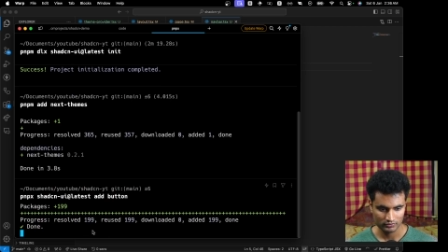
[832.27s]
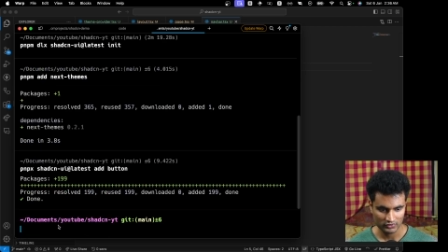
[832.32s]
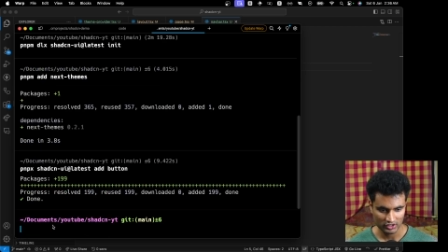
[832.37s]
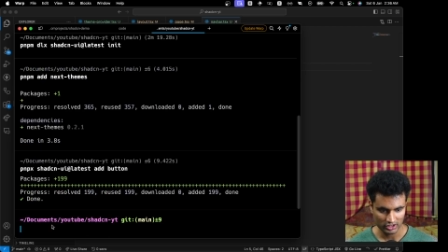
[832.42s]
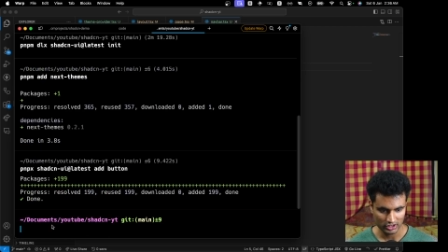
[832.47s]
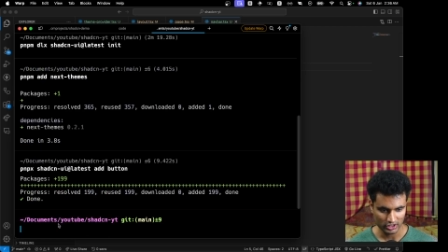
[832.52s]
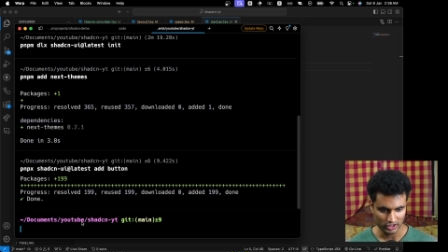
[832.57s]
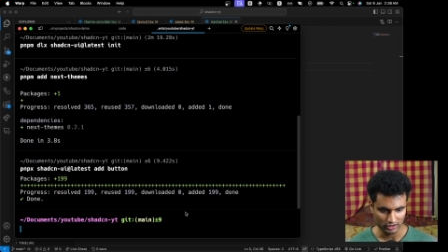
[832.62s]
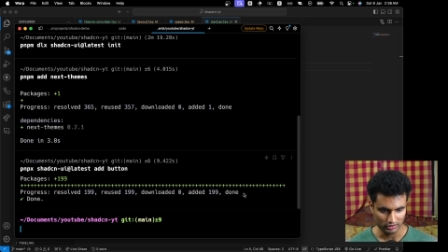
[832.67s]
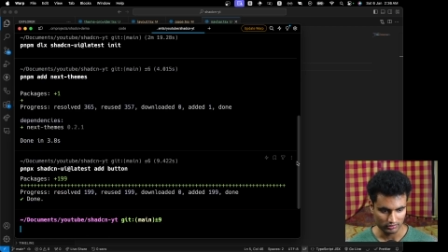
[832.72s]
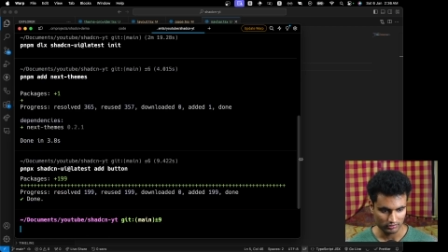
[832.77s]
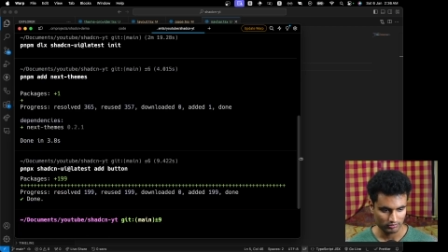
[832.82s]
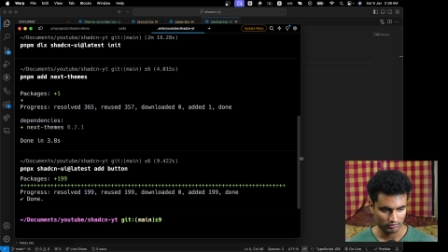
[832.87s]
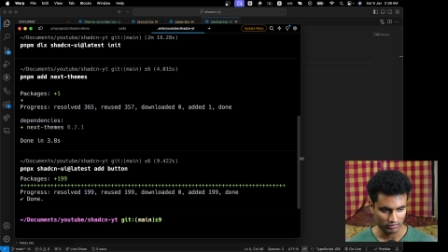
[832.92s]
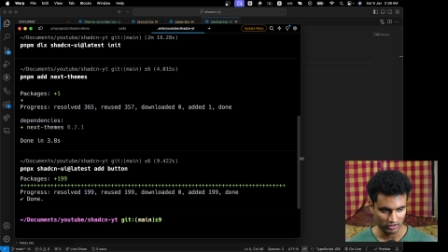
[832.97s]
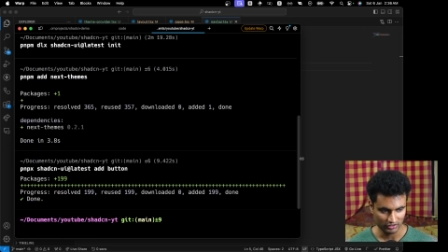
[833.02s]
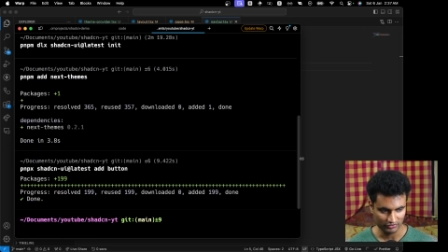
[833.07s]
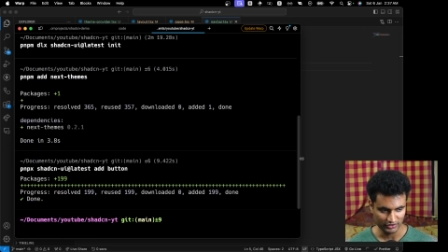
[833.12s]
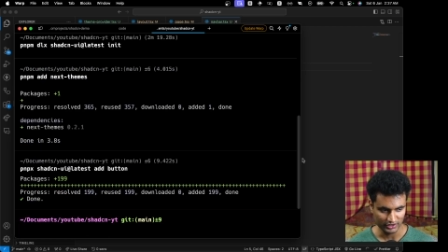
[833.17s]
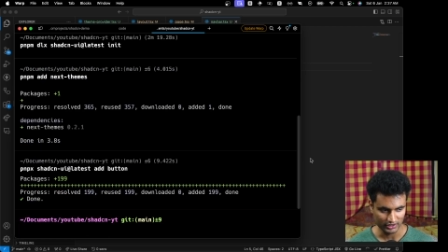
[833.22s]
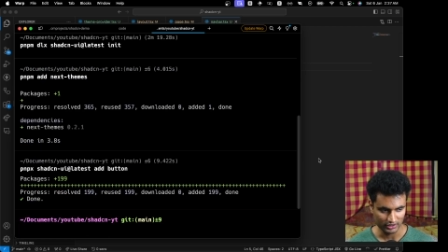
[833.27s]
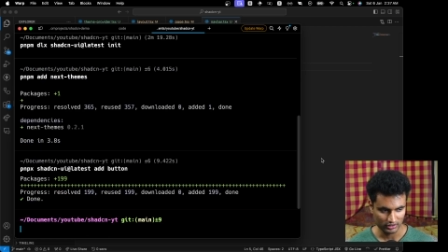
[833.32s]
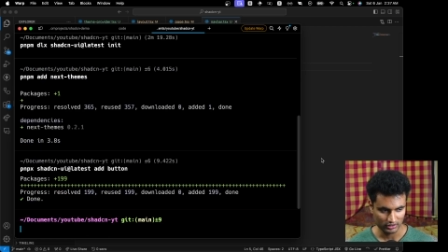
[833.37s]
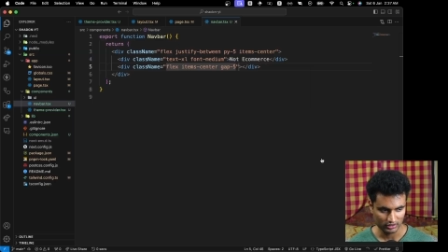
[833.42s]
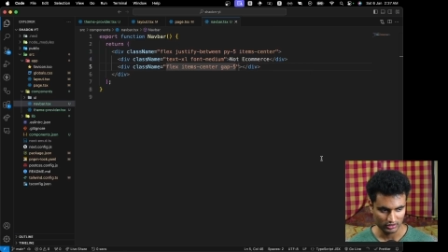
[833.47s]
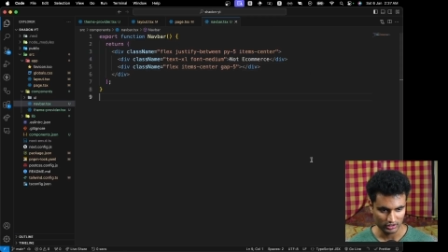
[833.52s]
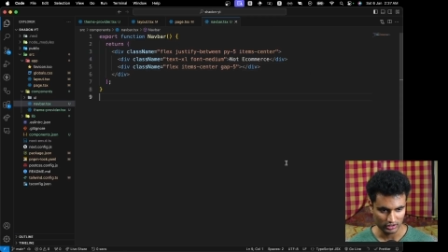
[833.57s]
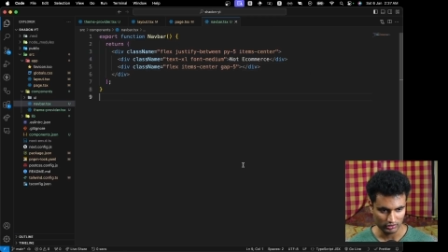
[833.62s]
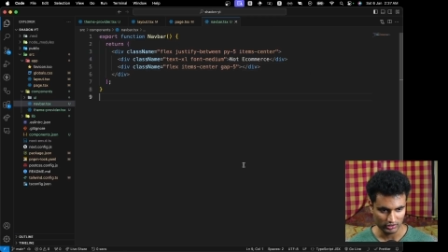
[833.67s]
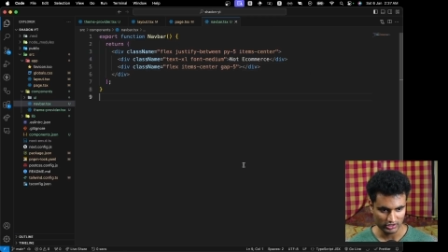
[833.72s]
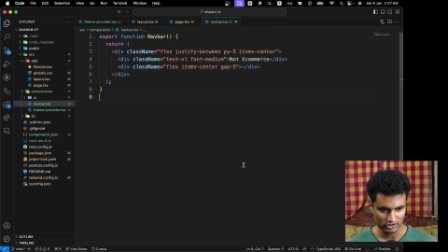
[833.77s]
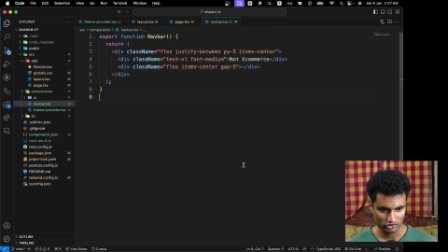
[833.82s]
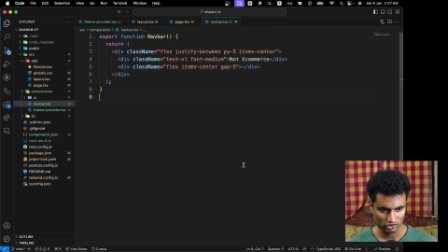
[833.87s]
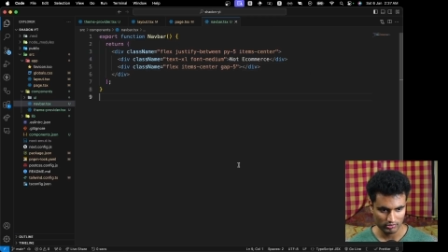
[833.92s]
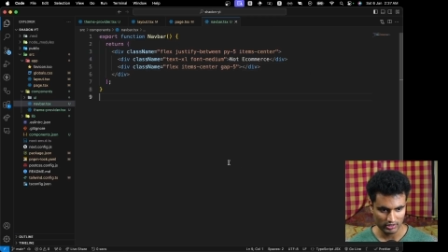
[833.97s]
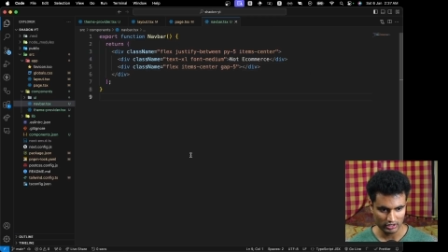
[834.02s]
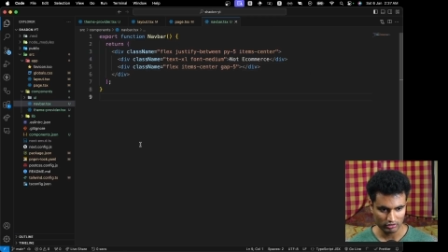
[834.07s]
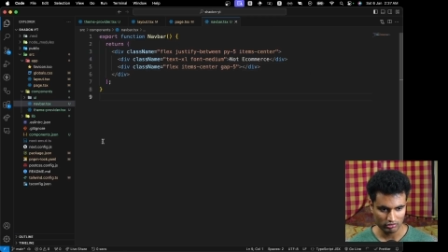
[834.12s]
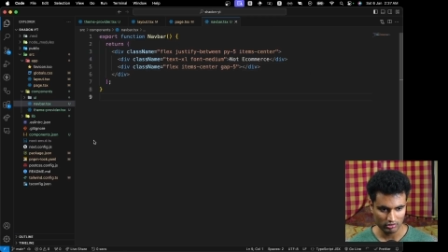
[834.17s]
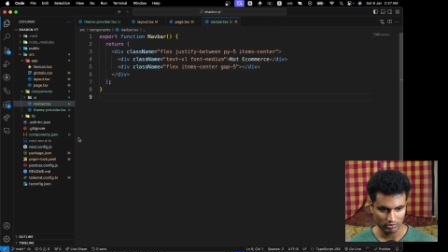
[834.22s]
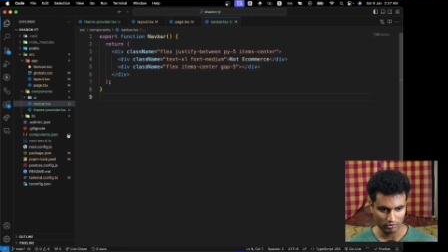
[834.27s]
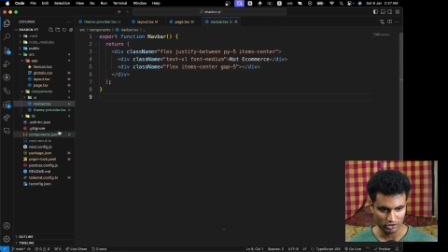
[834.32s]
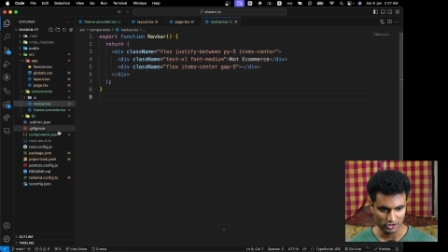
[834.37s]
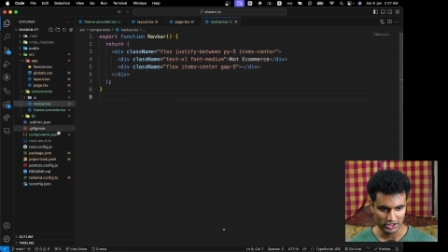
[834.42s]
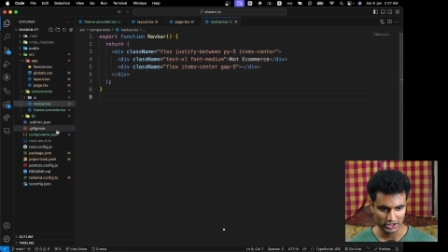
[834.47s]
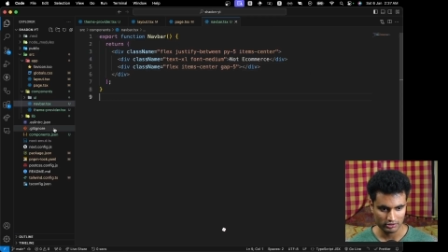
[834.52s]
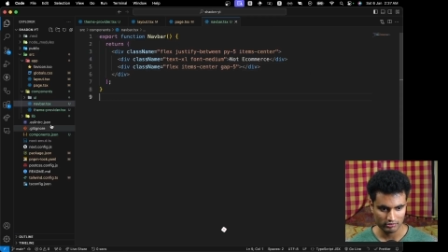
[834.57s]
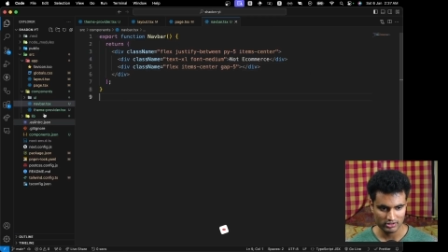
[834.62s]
Done. Perfect. Now let's go back to our project.